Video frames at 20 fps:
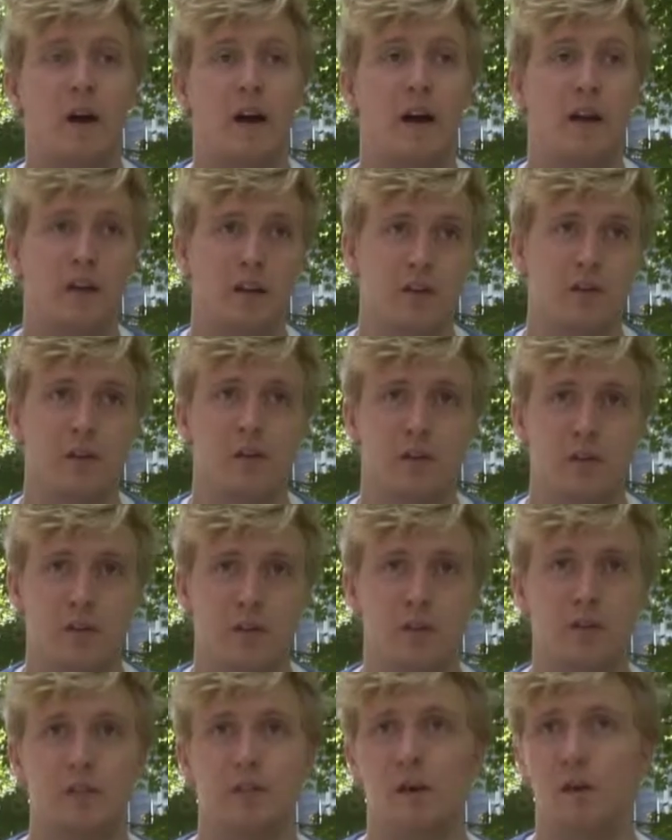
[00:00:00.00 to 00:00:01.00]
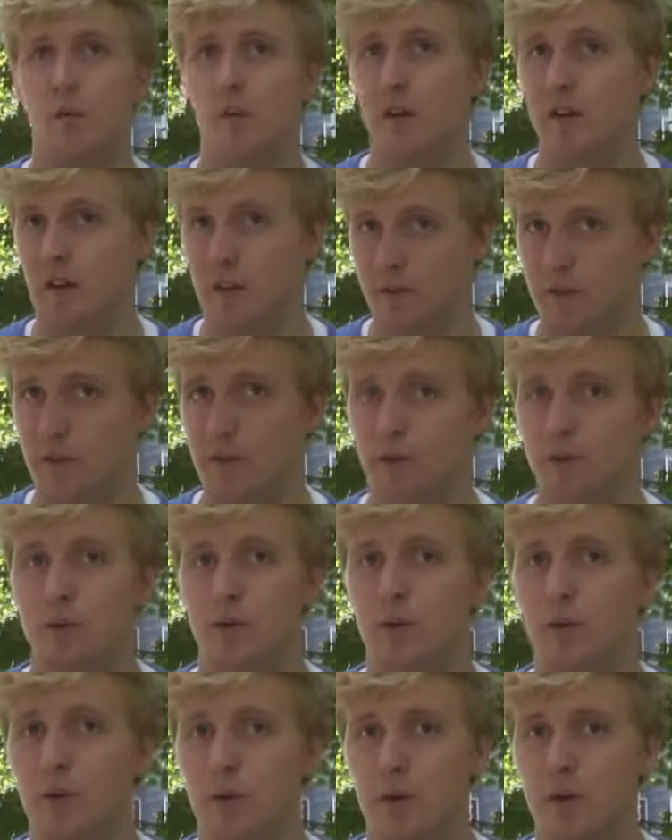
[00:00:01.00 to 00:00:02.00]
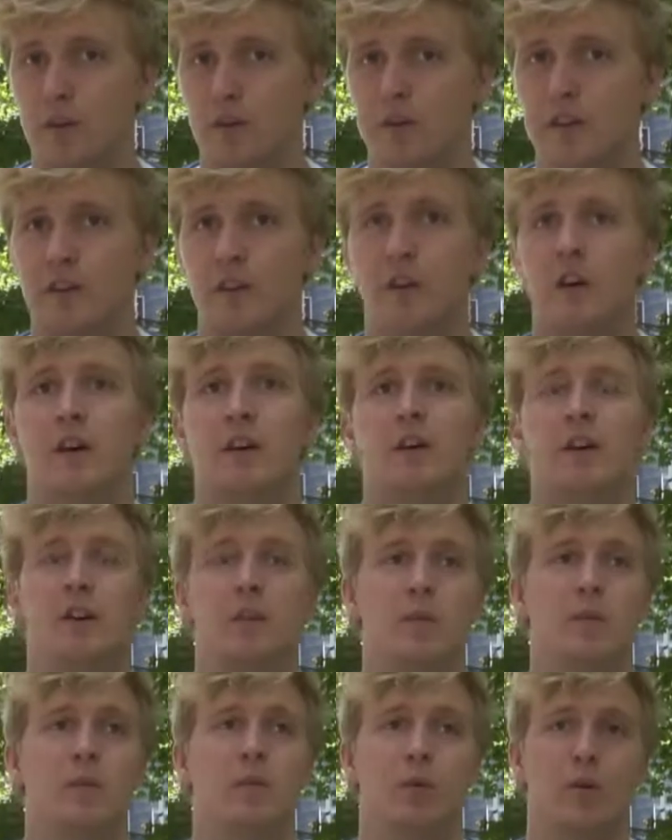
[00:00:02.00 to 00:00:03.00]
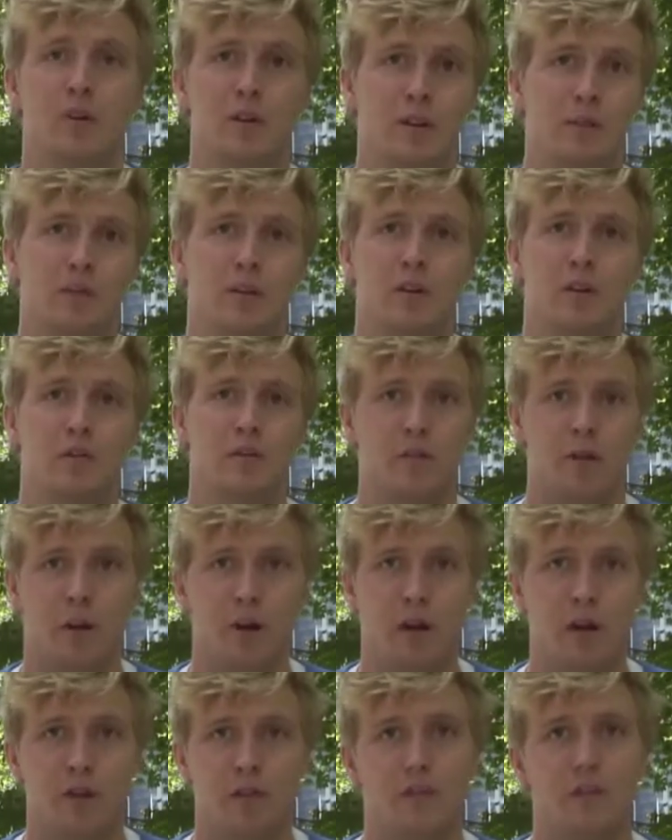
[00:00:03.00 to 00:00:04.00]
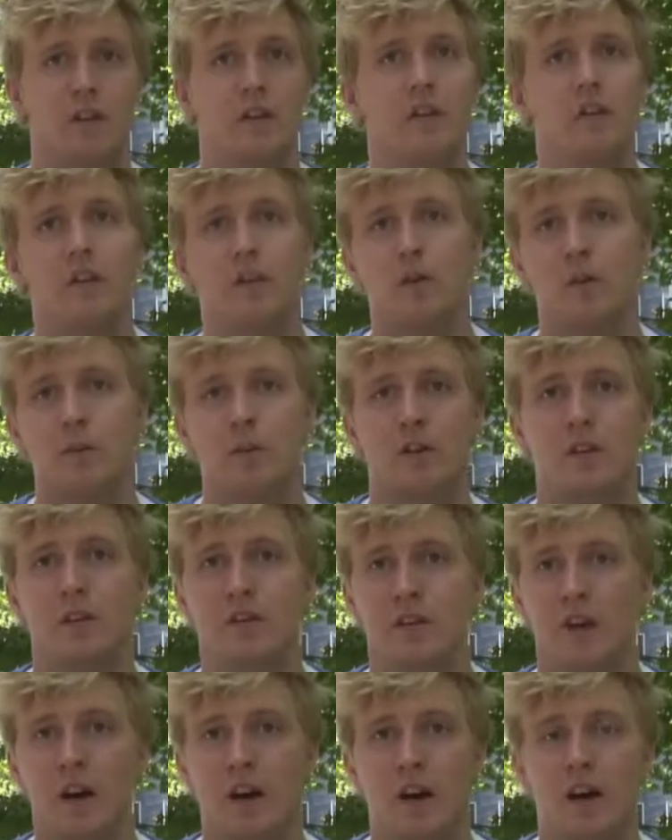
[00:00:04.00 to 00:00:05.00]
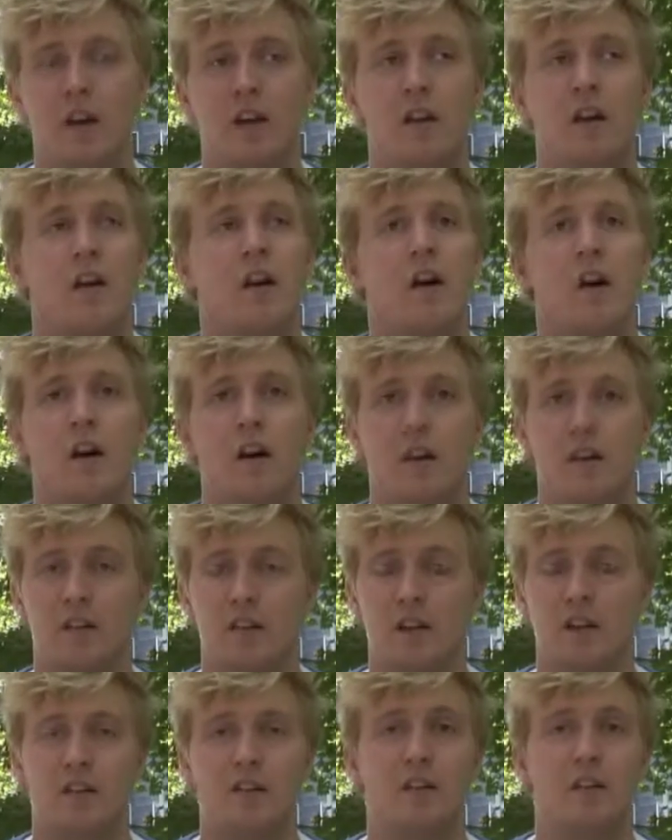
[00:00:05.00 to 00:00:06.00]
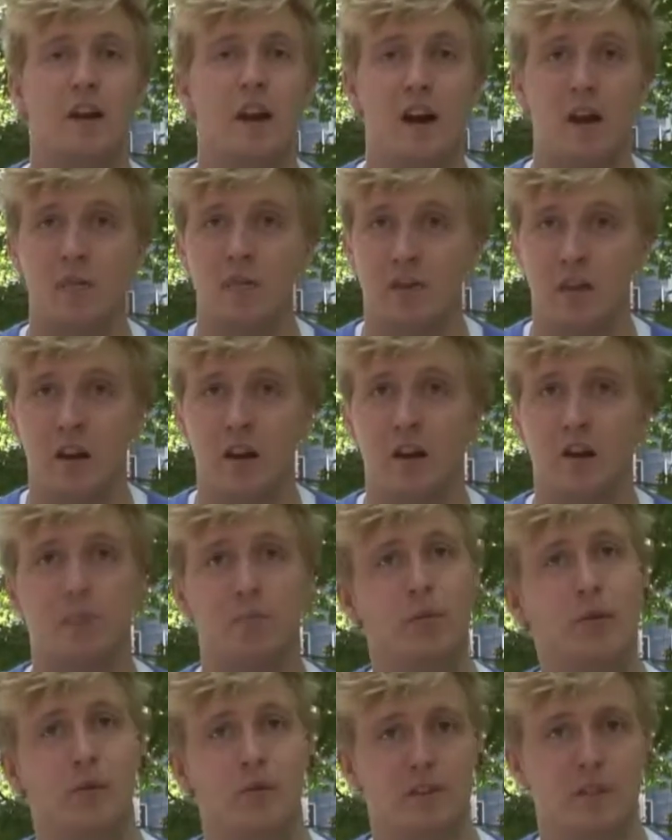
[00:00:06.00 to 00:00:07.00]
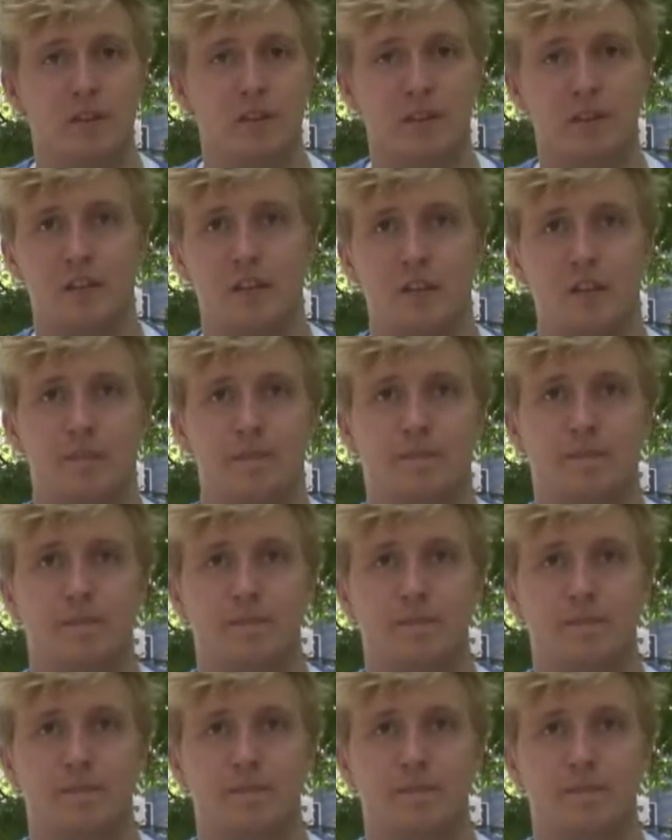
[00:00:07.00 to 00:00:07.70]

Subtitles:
and even use somewhat difficult tools to be more deeply involved in the urban design, architecture, and planning processes.